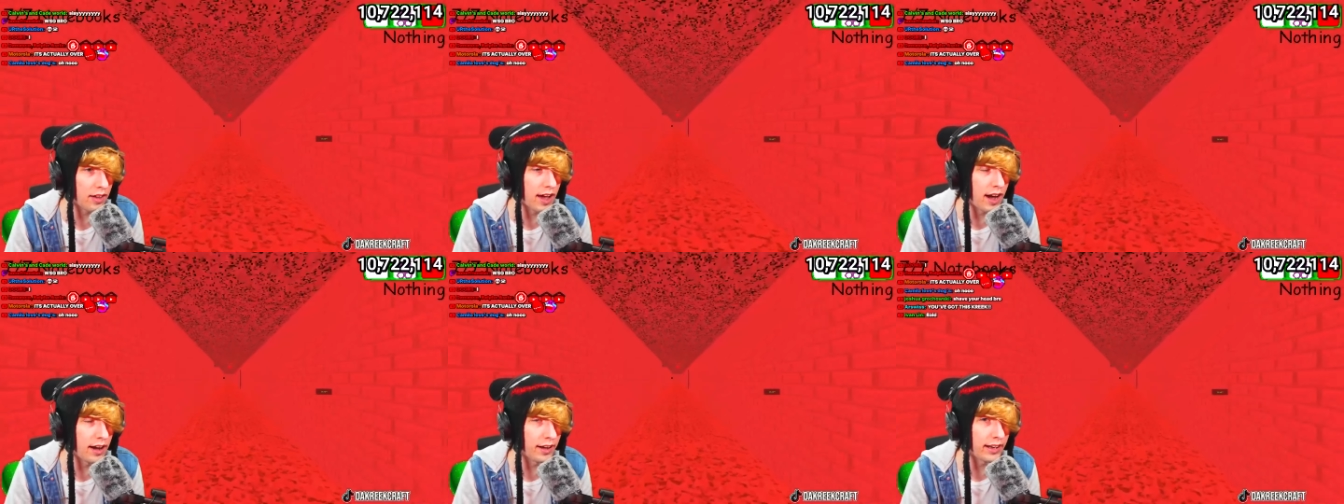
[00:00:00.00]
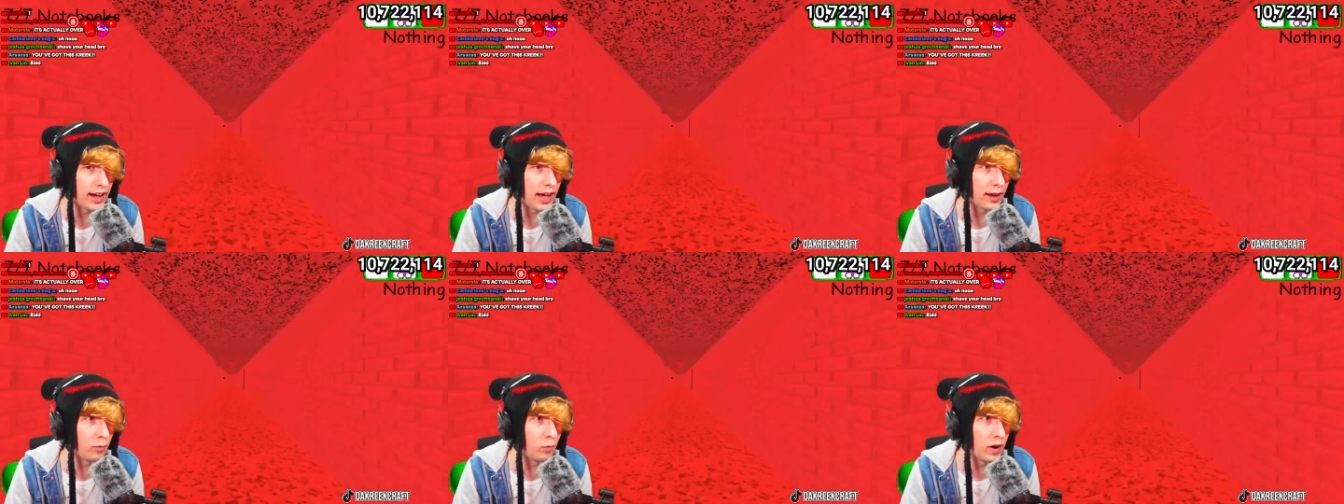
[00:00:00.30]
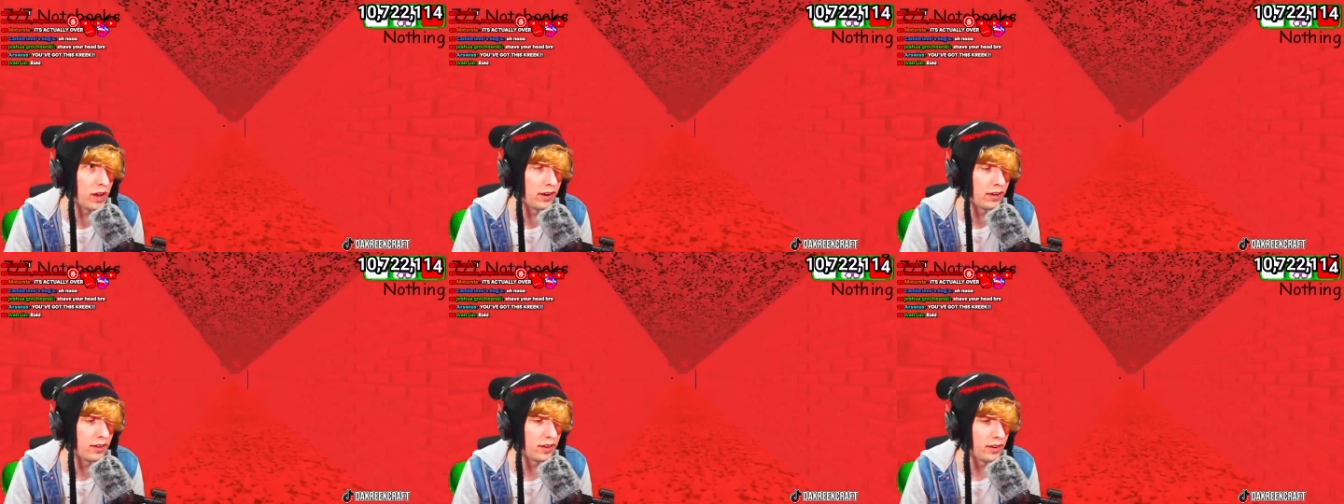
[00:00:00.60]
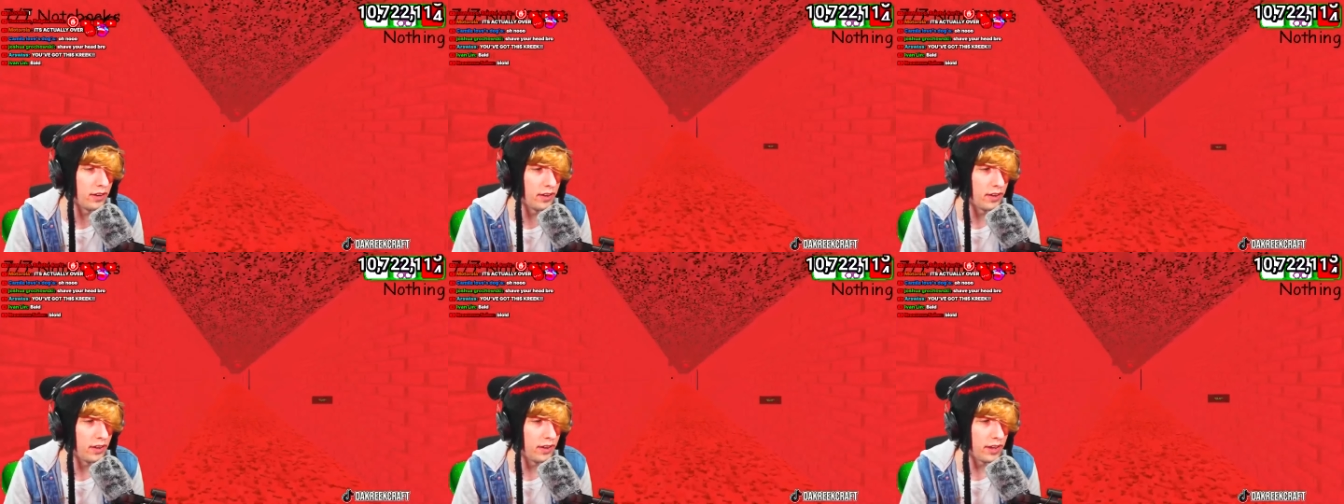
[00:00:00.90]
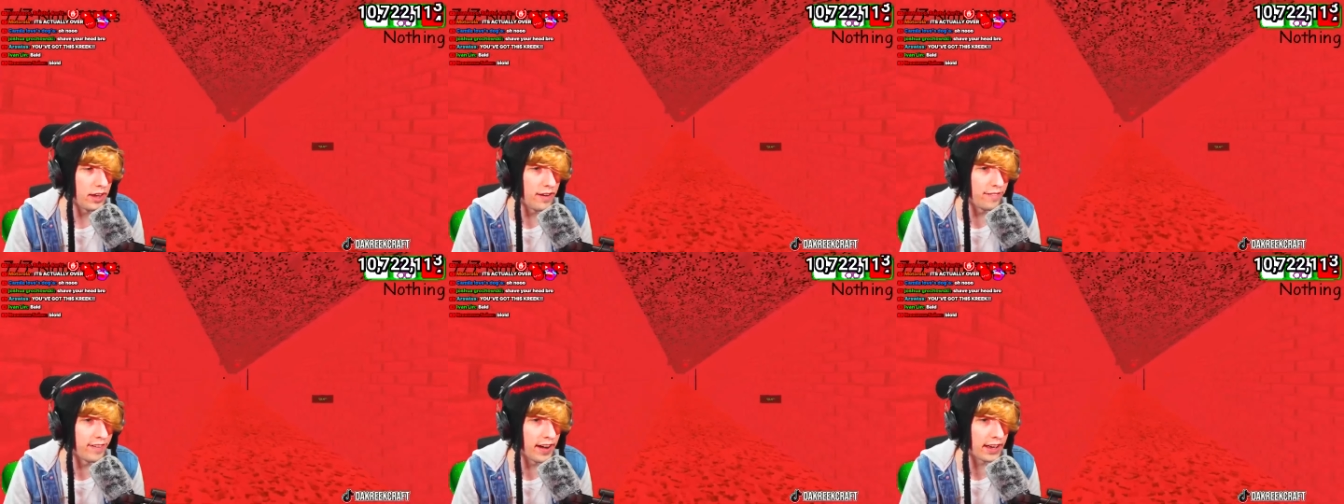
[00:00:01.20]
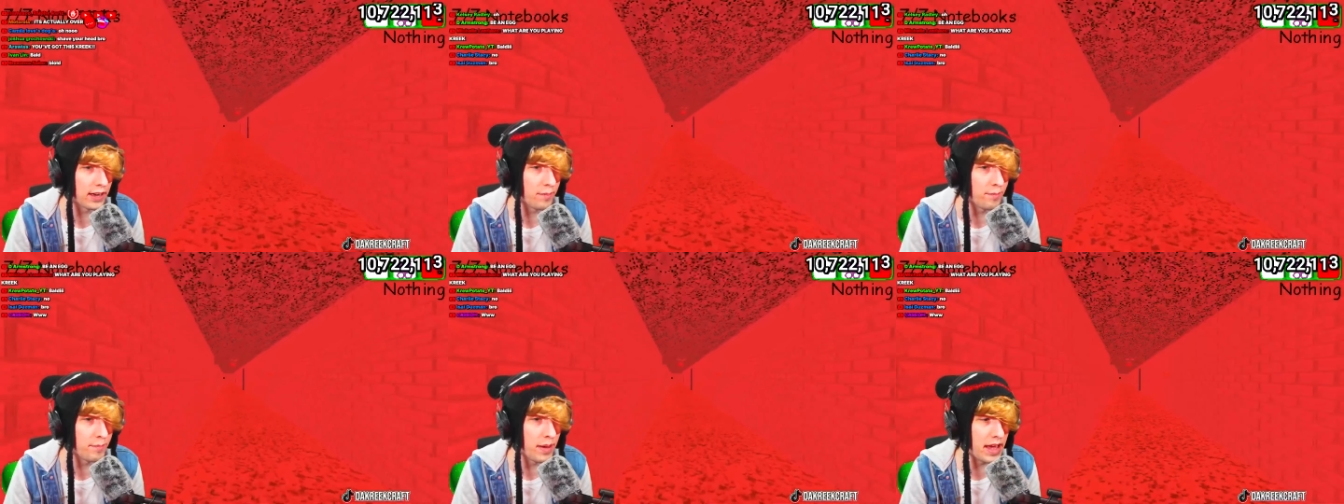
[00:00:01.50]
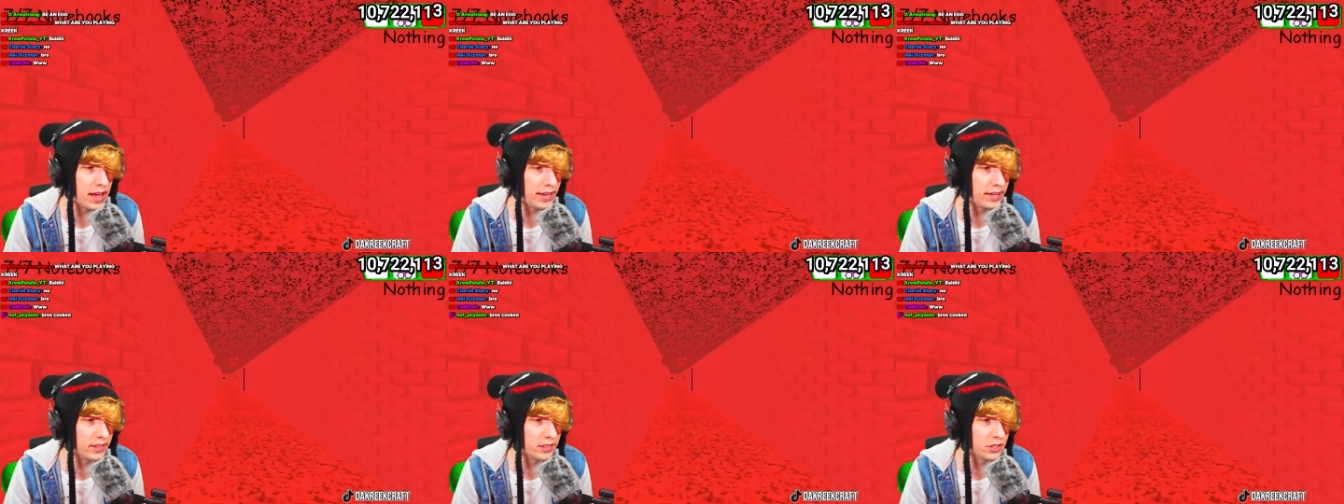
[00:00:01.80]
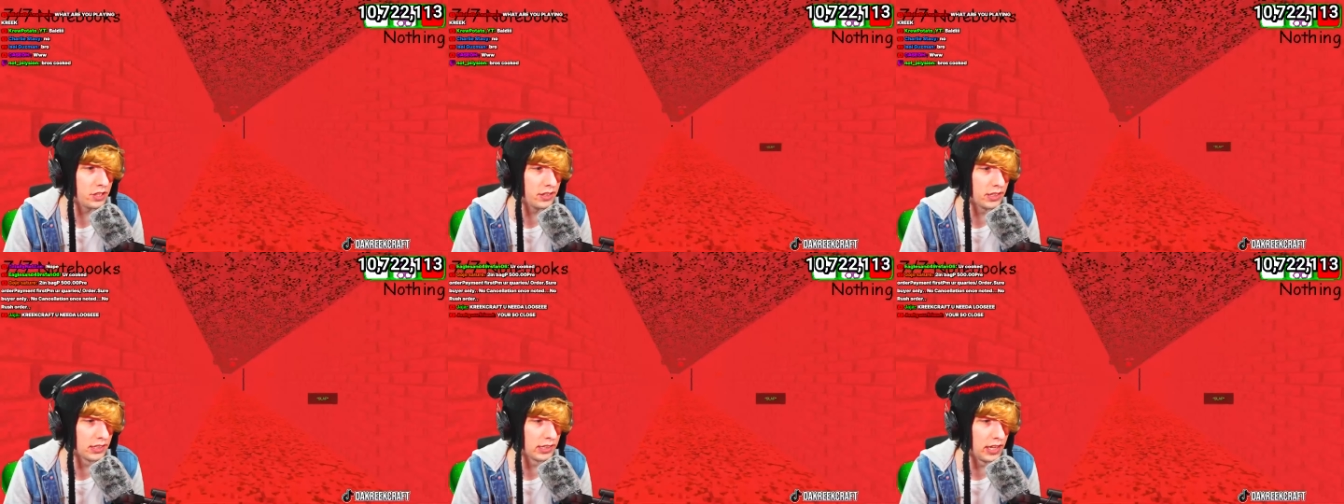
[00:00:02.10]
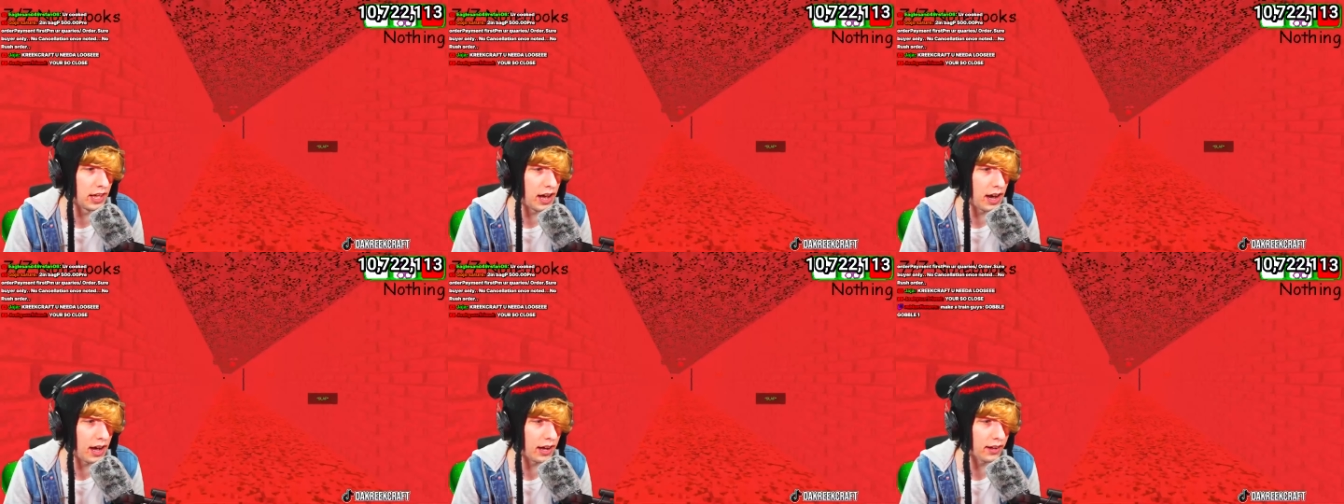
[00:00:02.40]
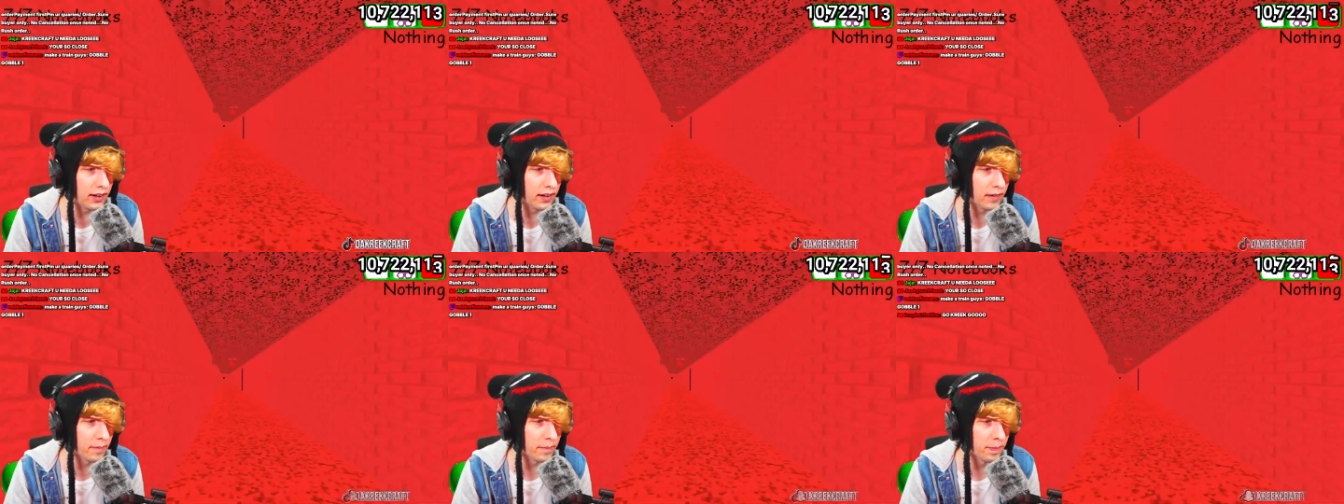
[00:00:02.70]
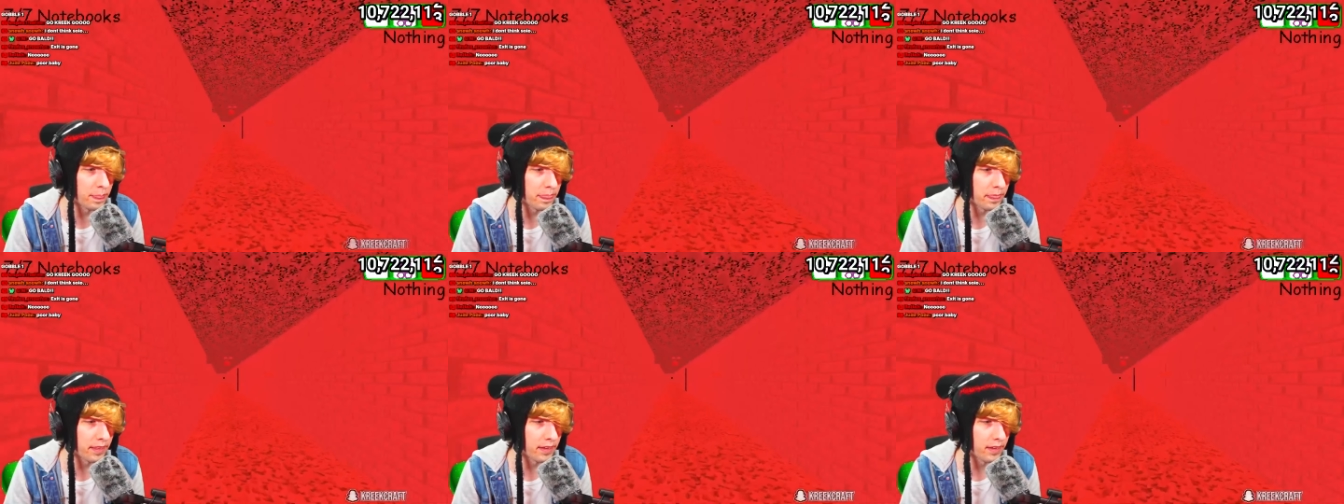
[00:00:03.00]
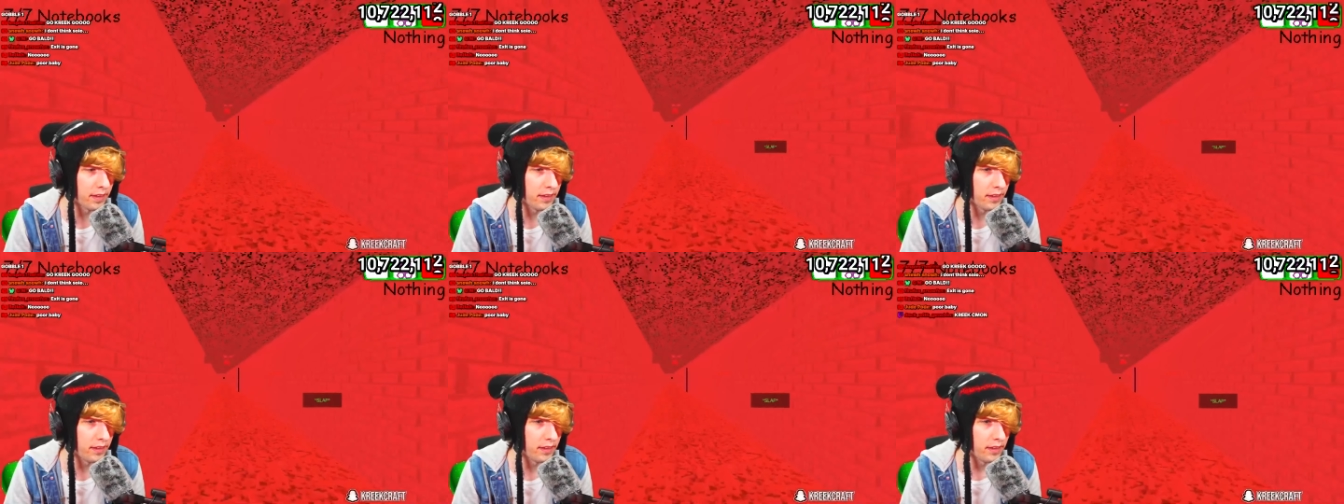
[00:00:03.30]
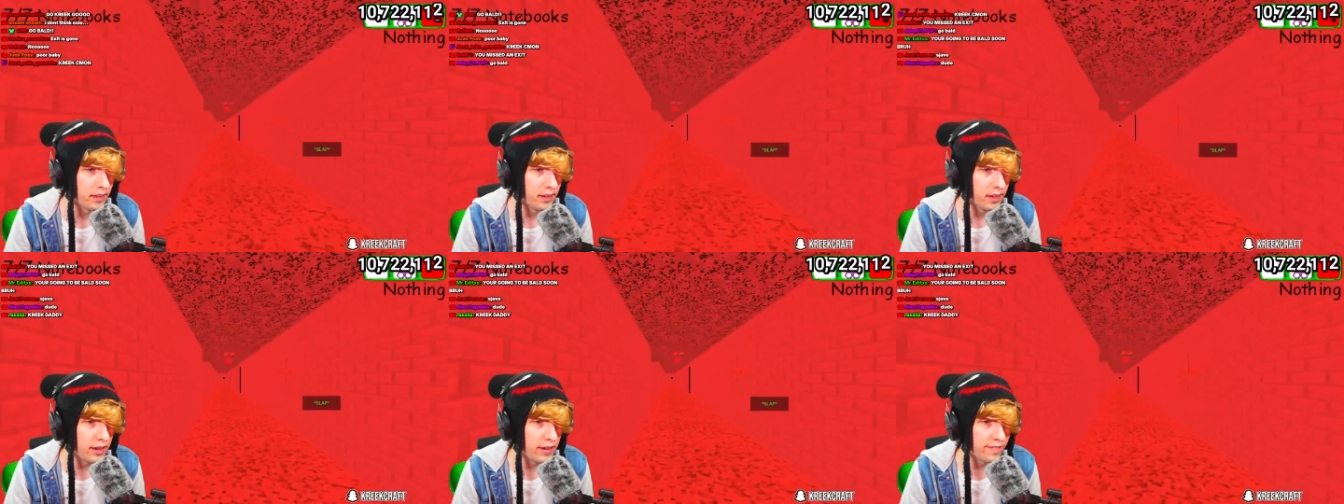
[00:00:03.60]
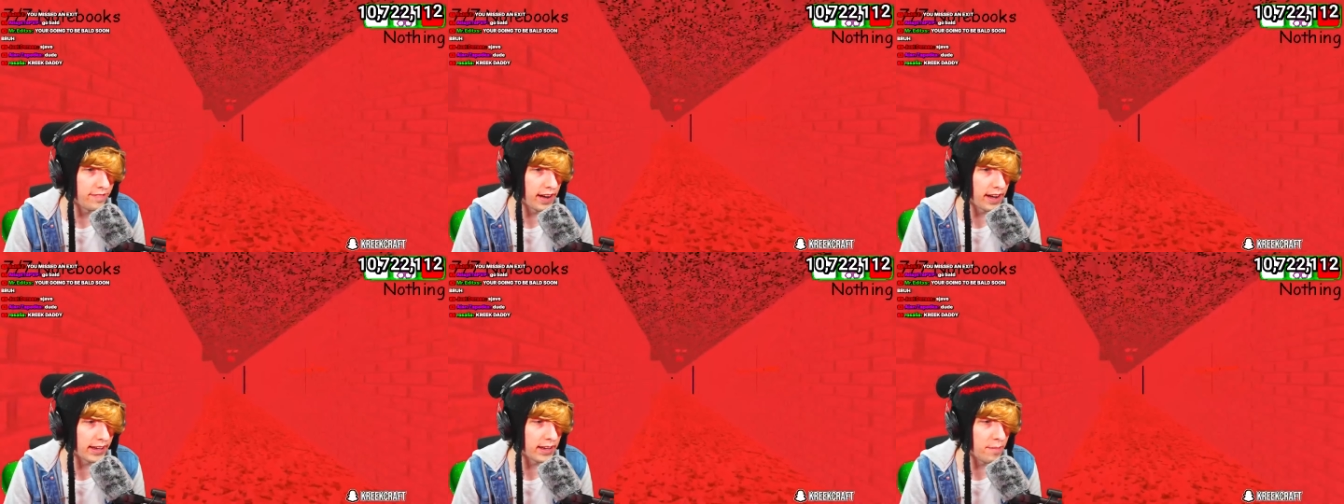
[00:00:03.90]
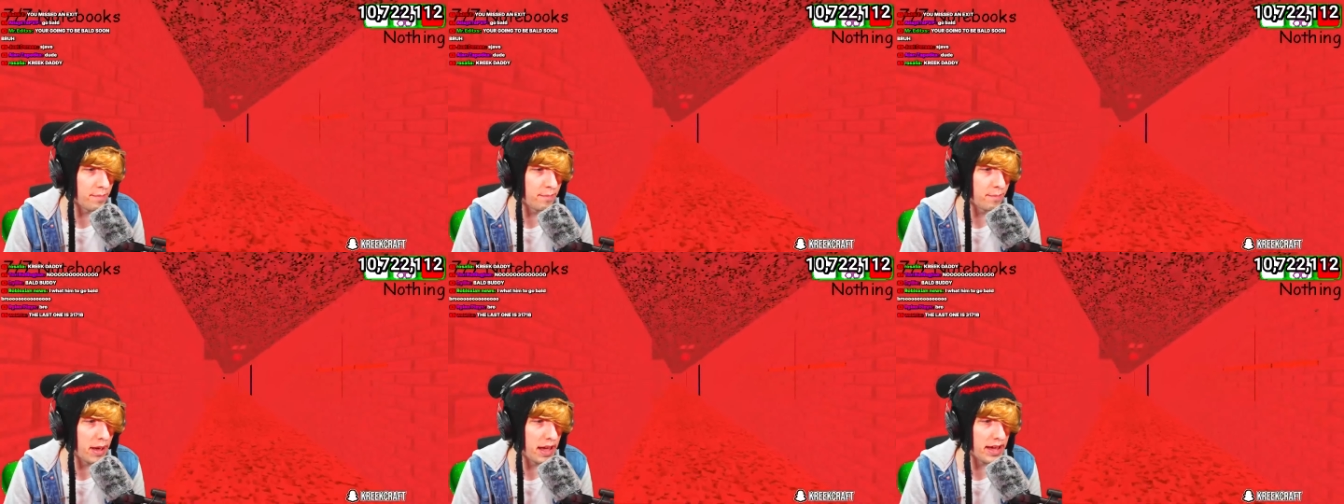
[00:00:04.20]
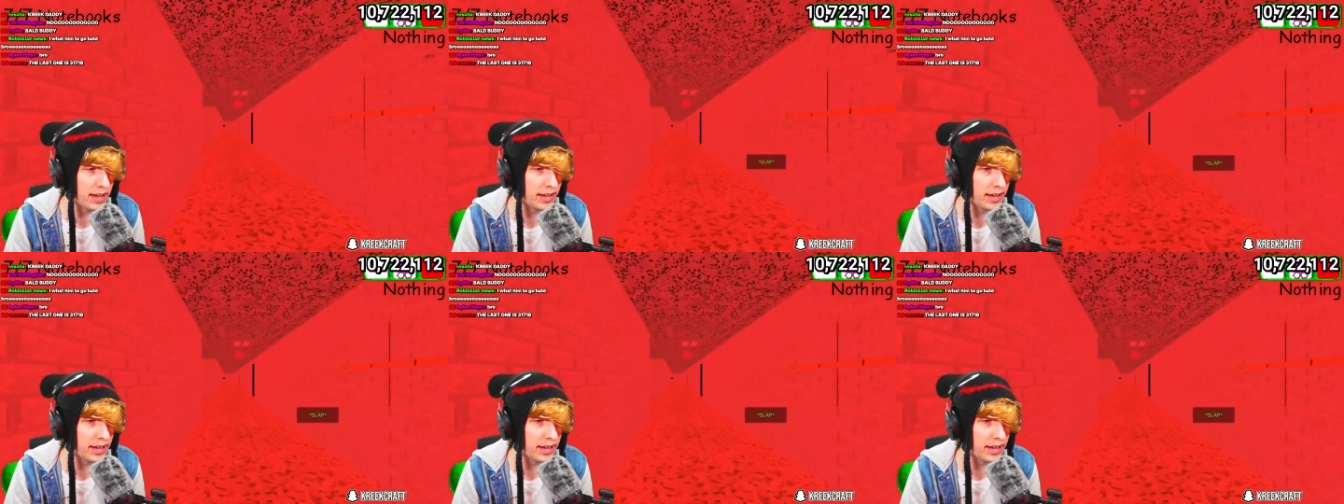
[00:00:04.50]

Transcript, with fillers: I, I win. If I can make it to the lock, if I can make